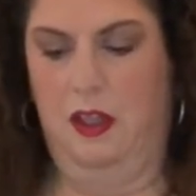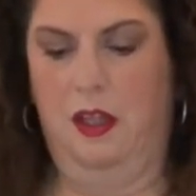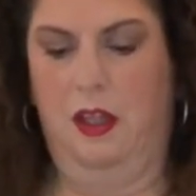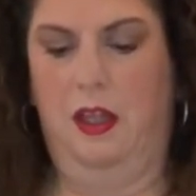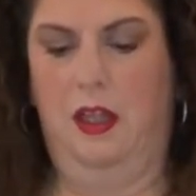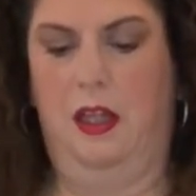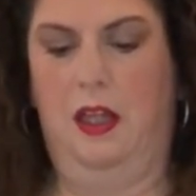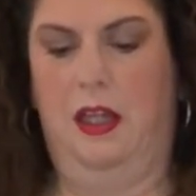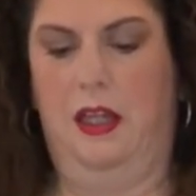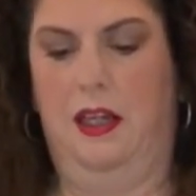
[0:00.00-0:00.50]

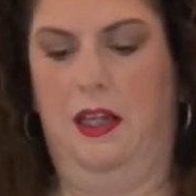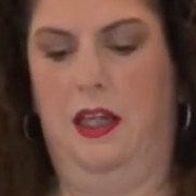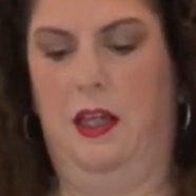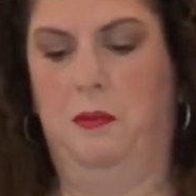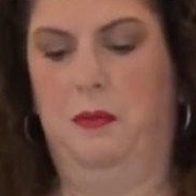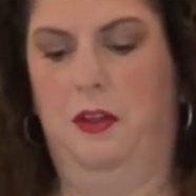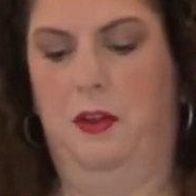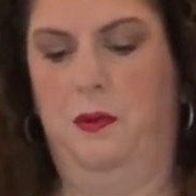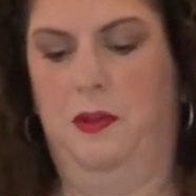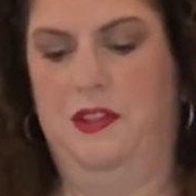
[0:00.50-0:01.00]
and I'm
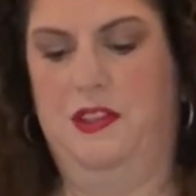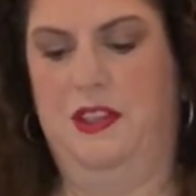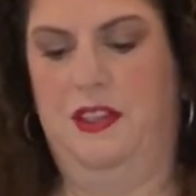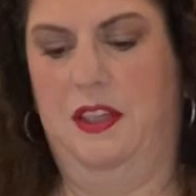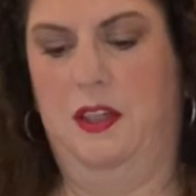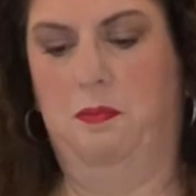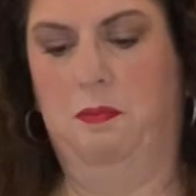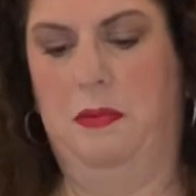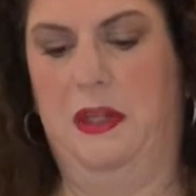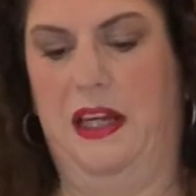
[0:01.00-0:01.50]
going to
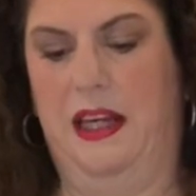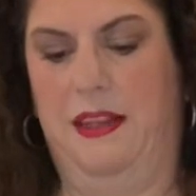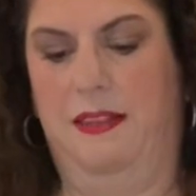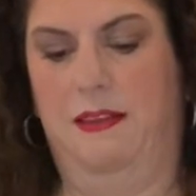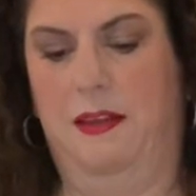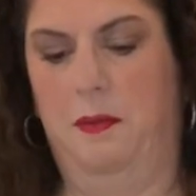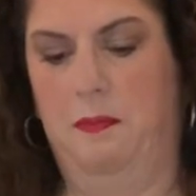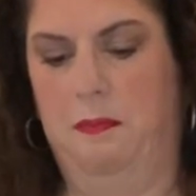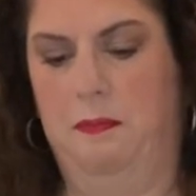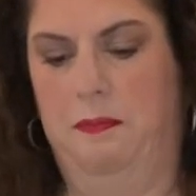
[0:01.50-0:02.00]
combine
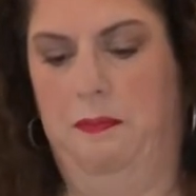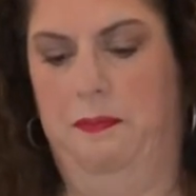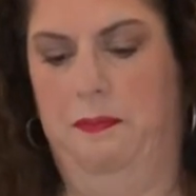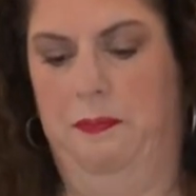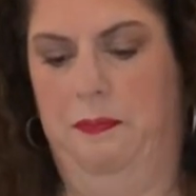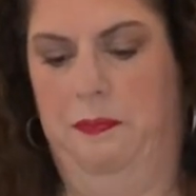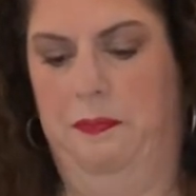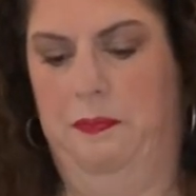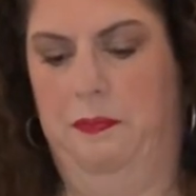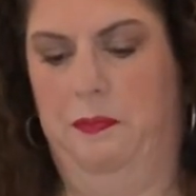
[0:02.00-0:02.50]
them.
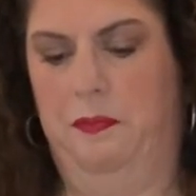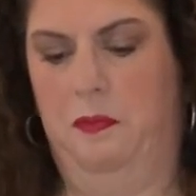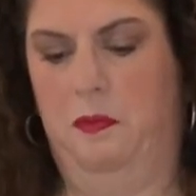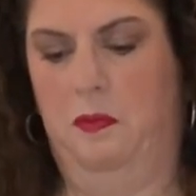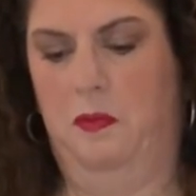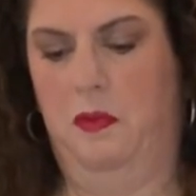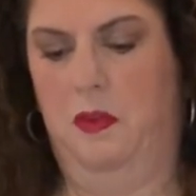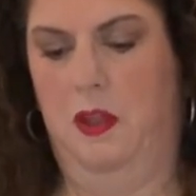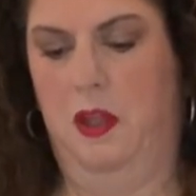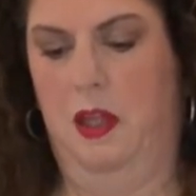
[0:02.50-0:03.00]

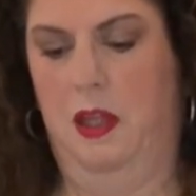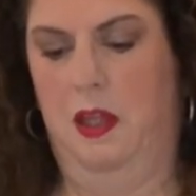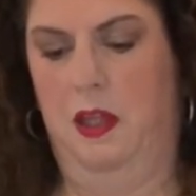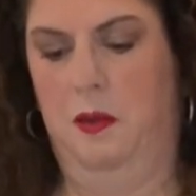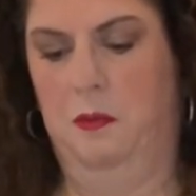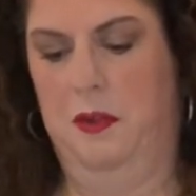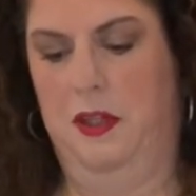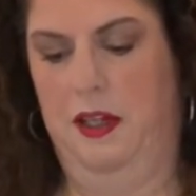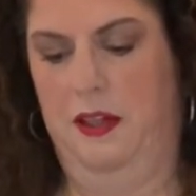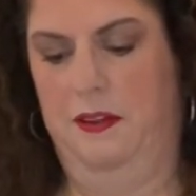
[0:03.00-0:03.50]

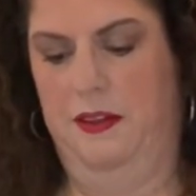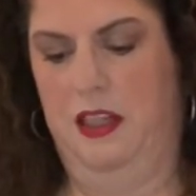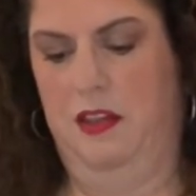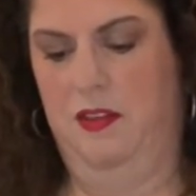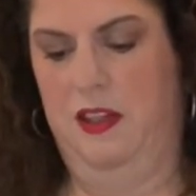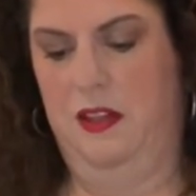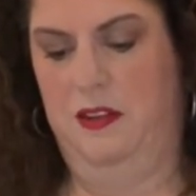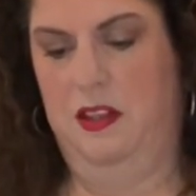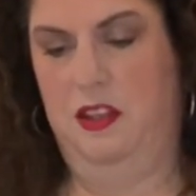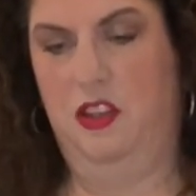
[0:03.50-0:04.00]
I'm going to leave
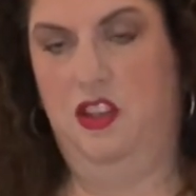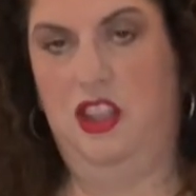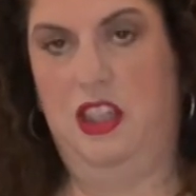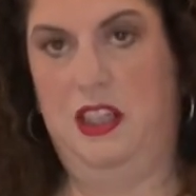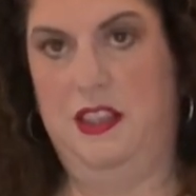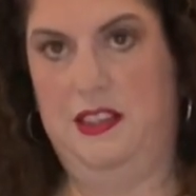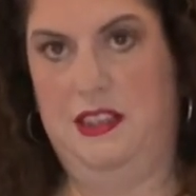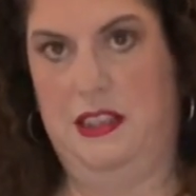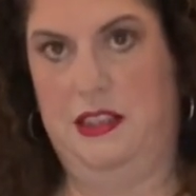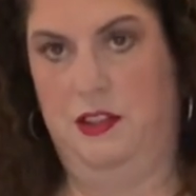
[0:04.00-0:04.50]
out the
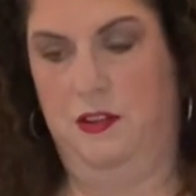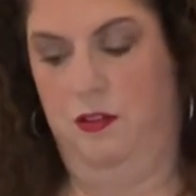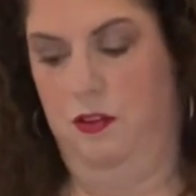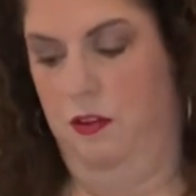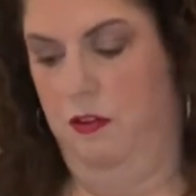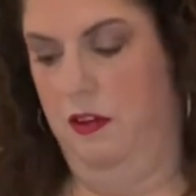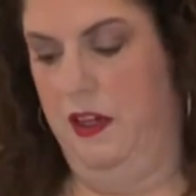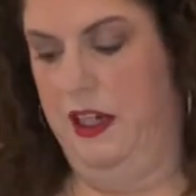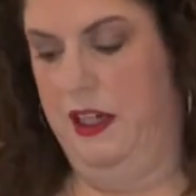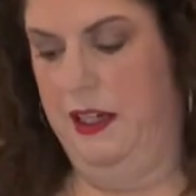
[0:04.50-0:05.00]
cheeses for
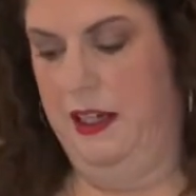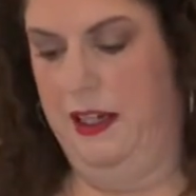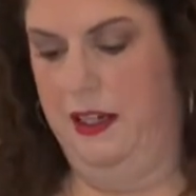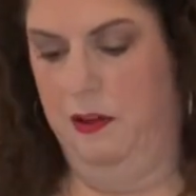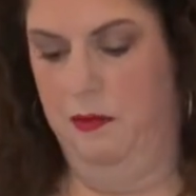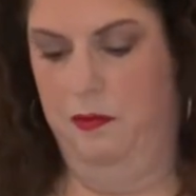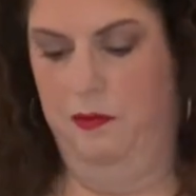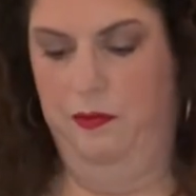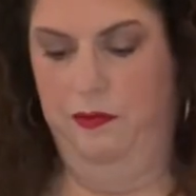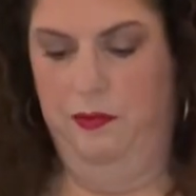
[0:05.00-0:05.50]
right now.
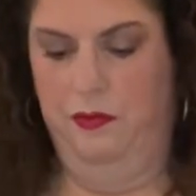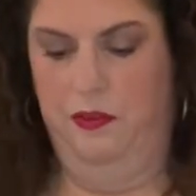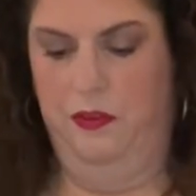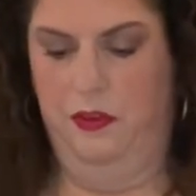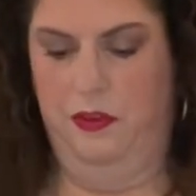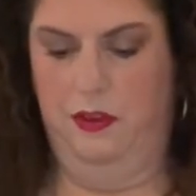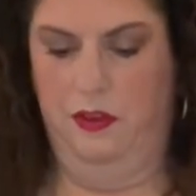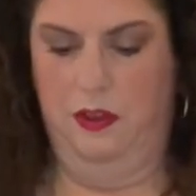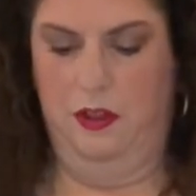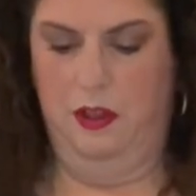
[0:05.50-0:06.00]

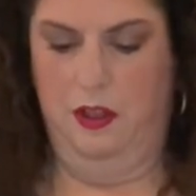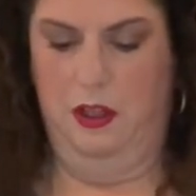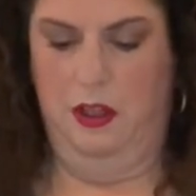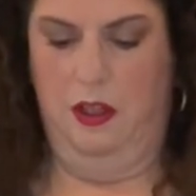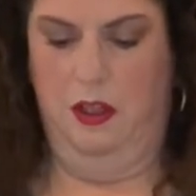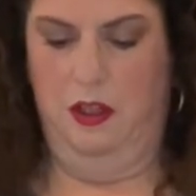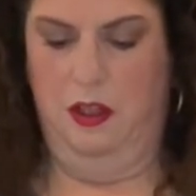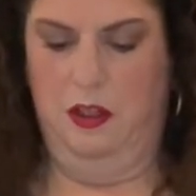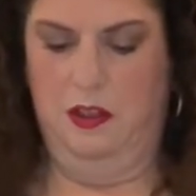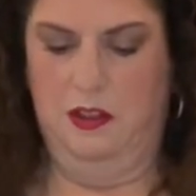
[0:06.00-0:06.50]

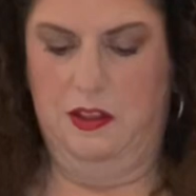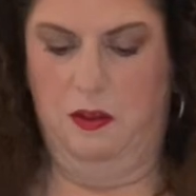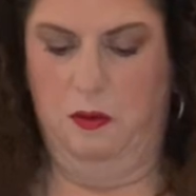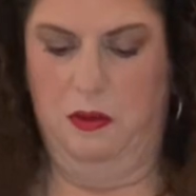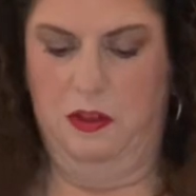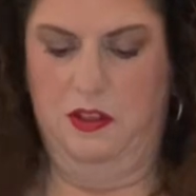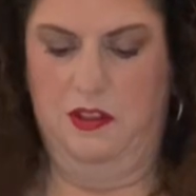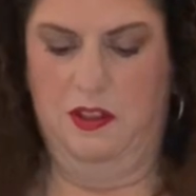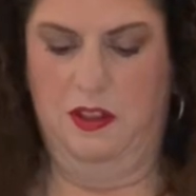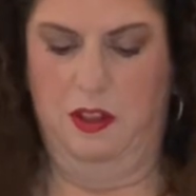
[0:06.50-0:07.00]
So we're
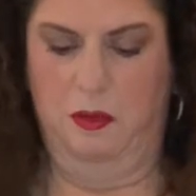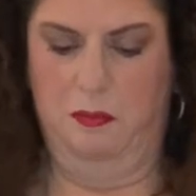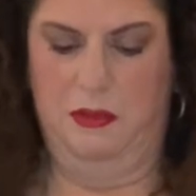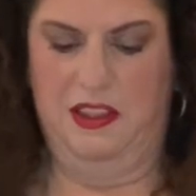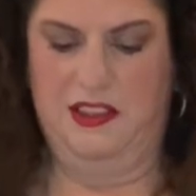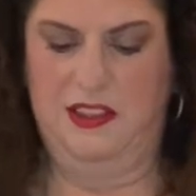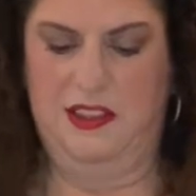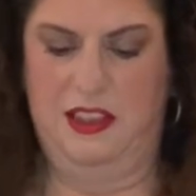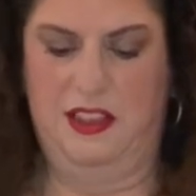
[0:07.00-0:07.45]
just going to mix these